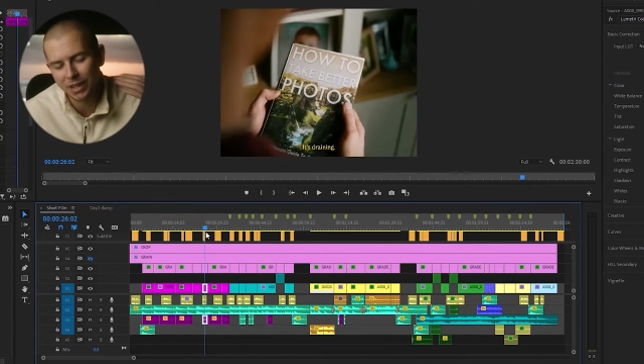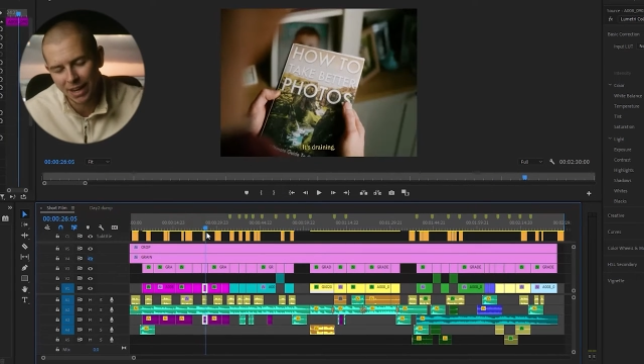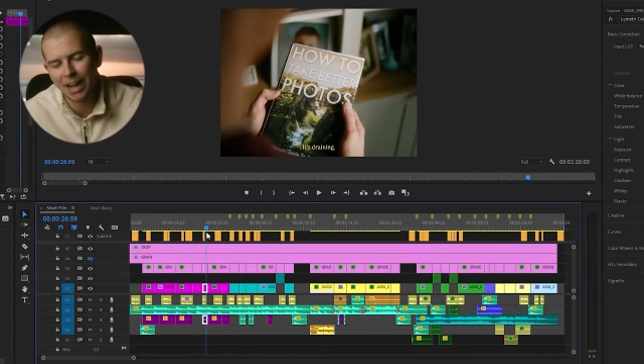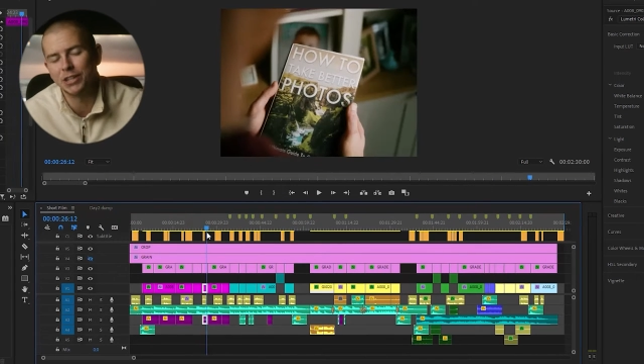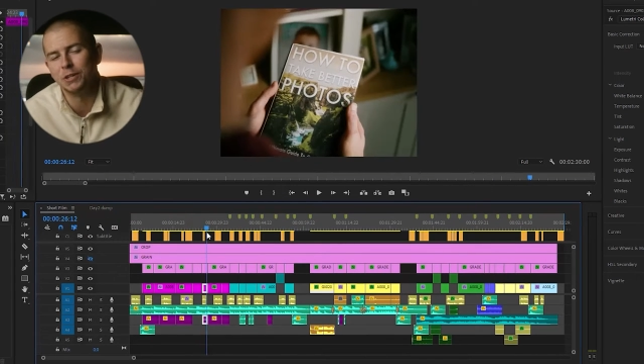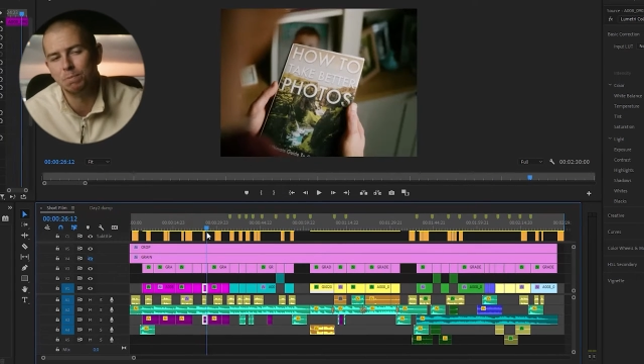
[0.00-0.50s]
didn't
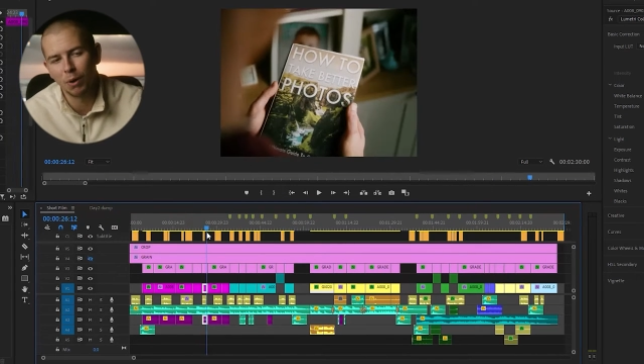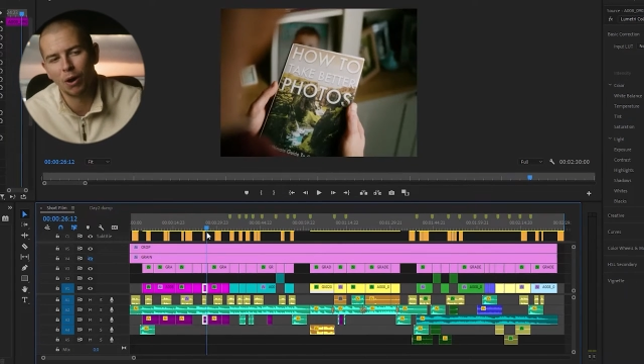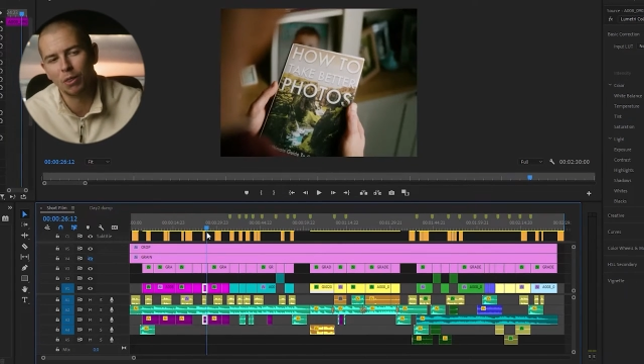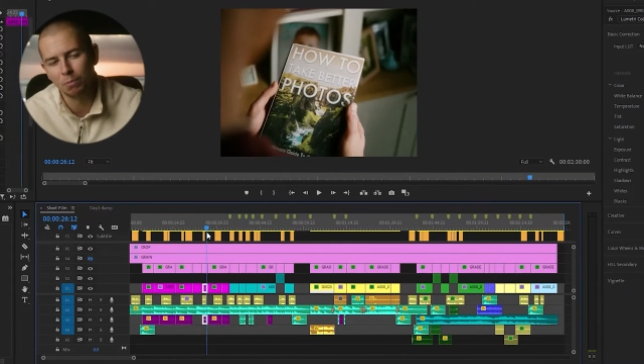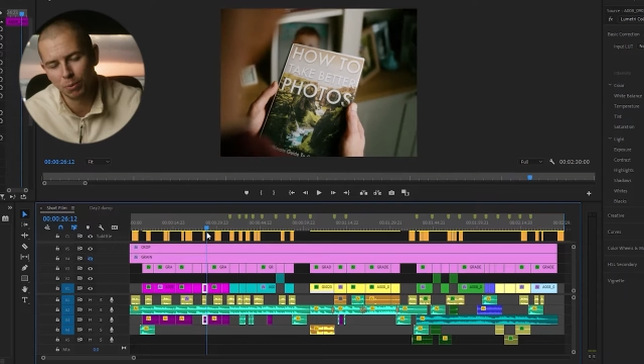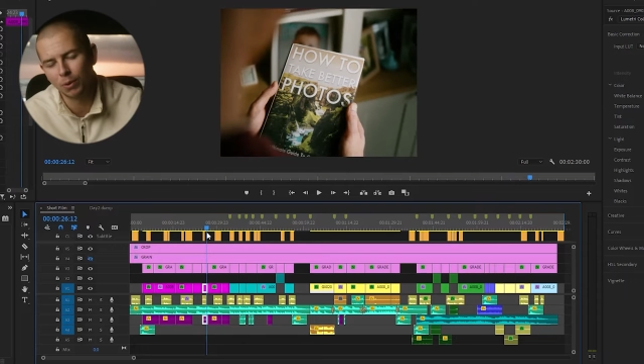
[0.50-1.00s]
actually
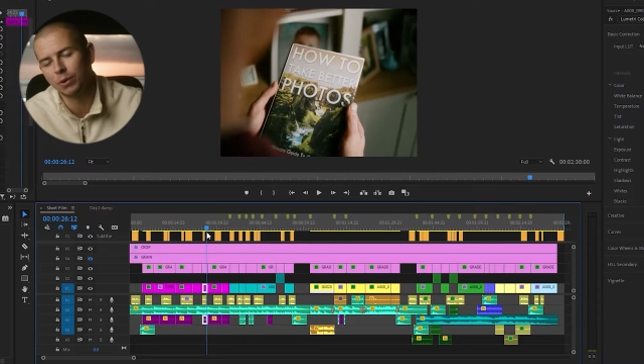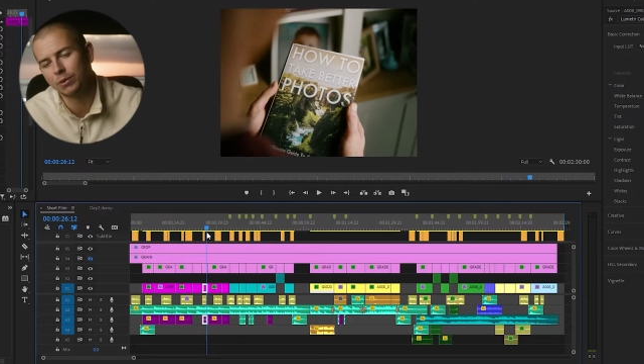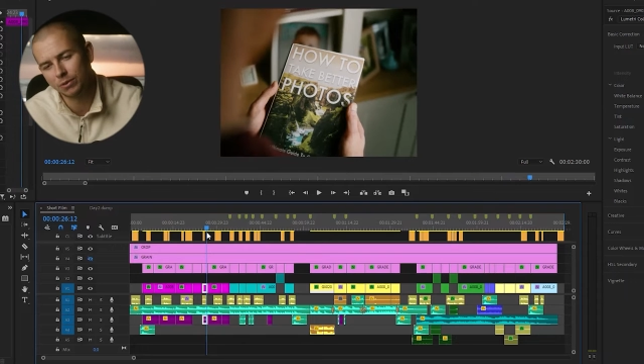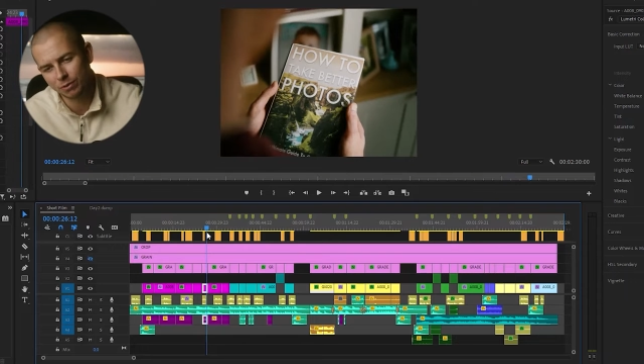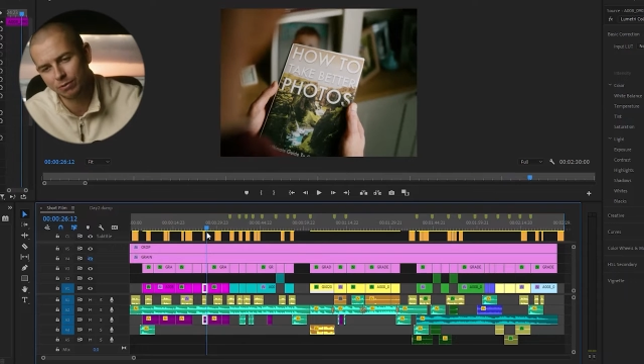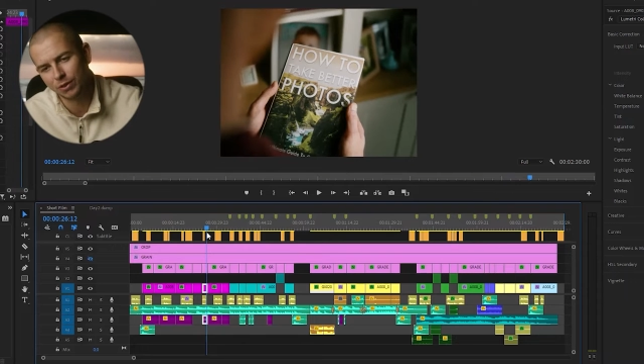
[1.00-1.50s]
buy the book
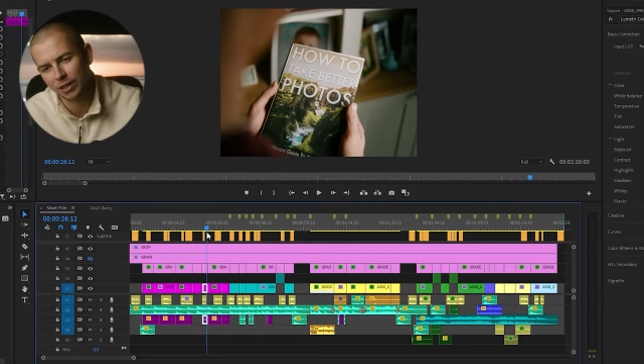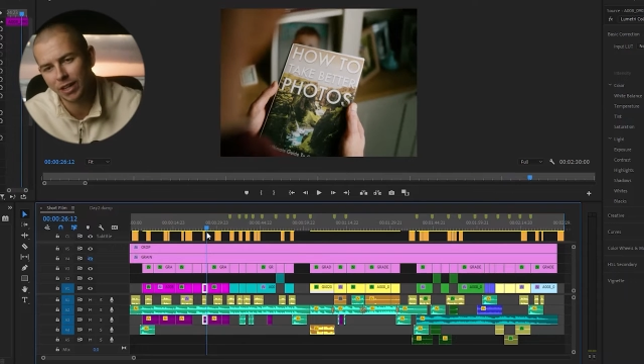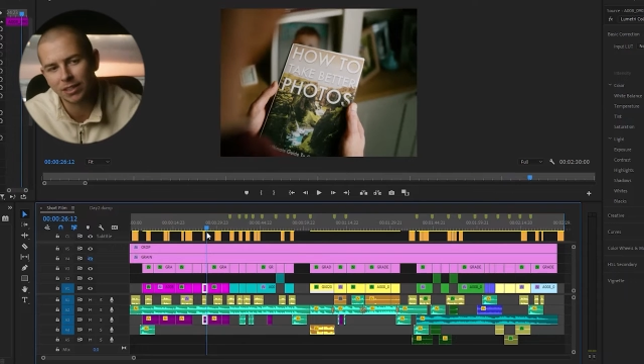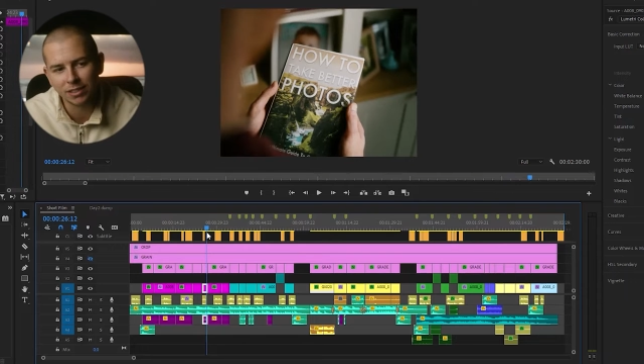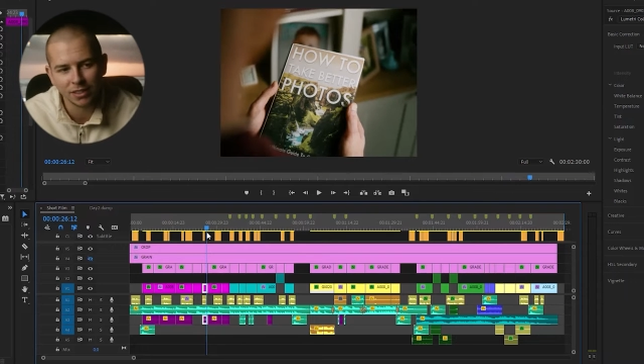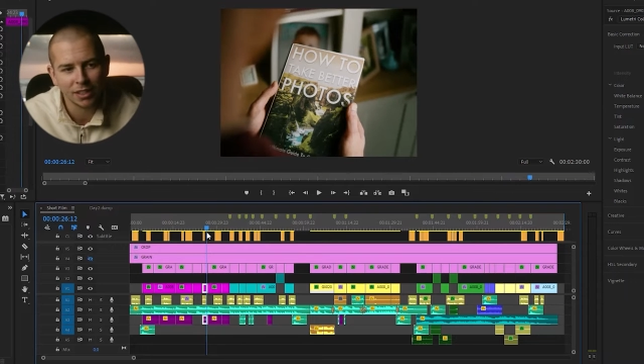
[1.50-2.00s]
for
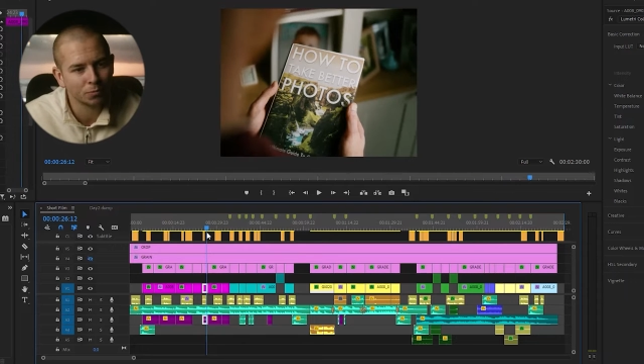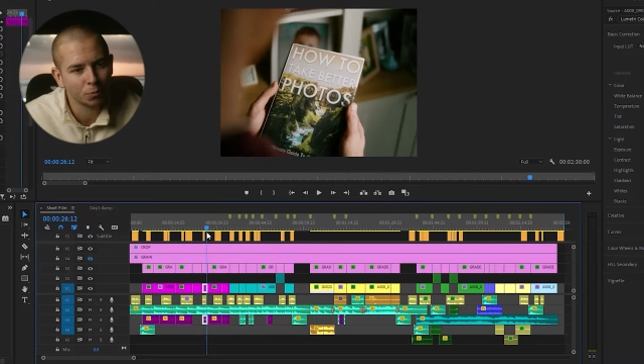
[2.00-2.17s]
this,